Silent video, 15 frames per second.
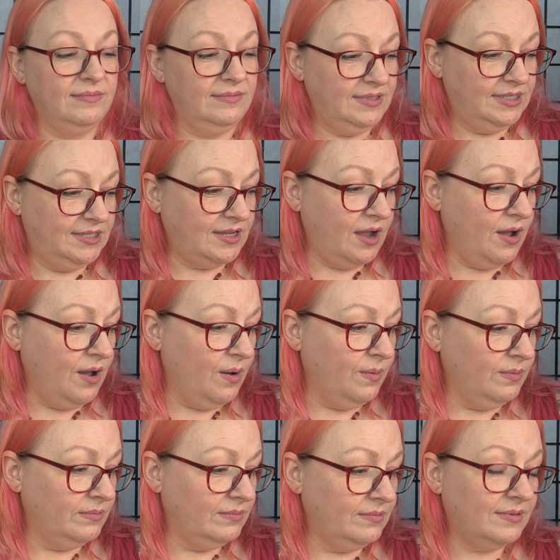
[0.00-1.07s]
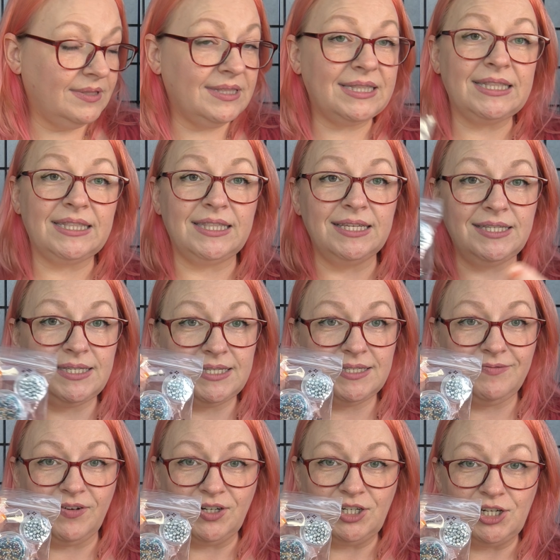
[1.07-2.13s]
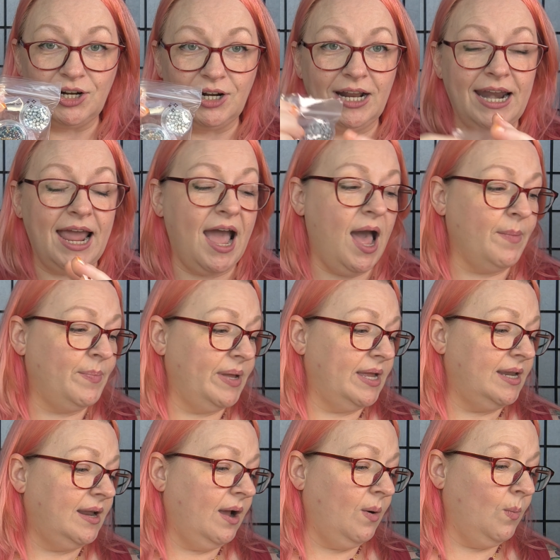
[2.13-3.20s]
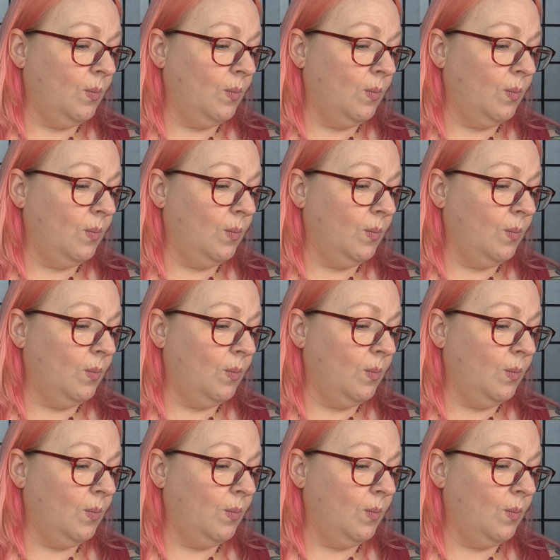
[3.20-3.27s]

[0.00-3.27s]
So this is for sure going to happen.